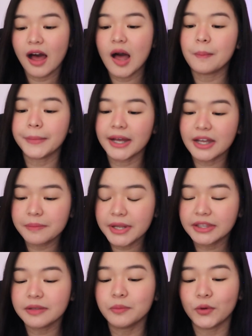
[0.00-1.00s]

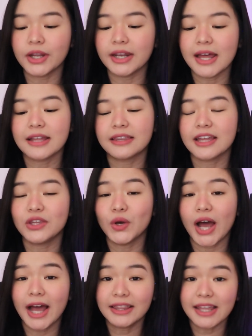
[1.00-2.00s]
Gagamitin muna natin
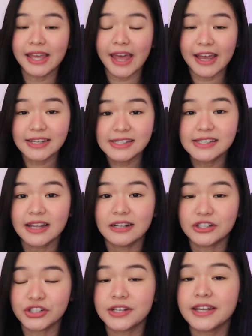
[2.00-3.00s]
yung ating
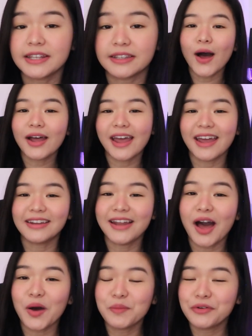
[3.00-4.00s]
Excel sheet. Okay,
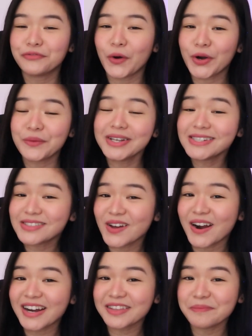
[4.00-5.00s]
now before we
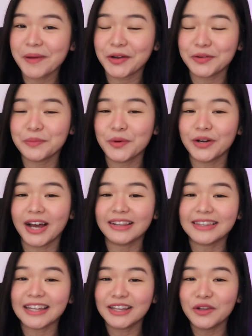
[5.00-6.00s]
start, meron munang
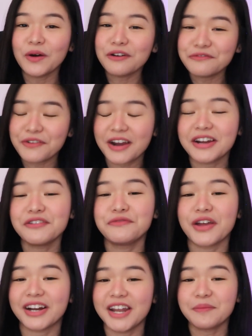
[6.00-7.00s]
tatlong very
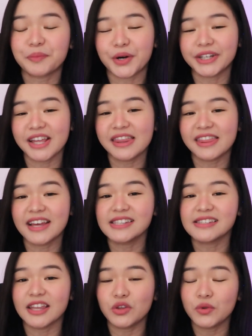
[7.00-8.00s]
important
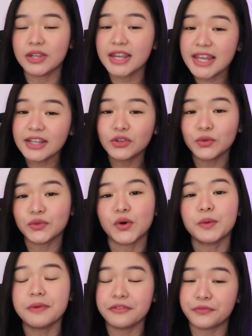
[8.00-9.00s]
things that you need to
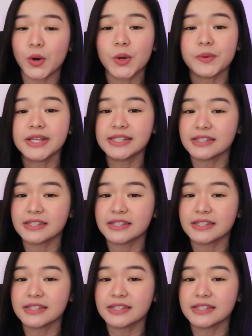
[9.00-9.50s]
know before we